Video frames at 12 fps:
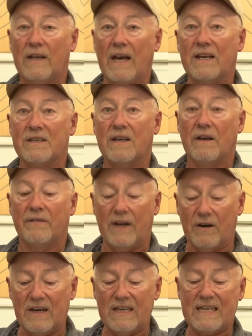Yes,
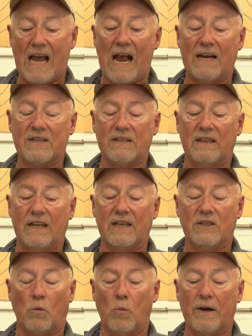there is actually,
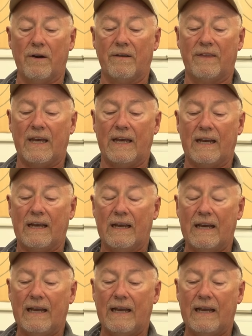it's a weird thing.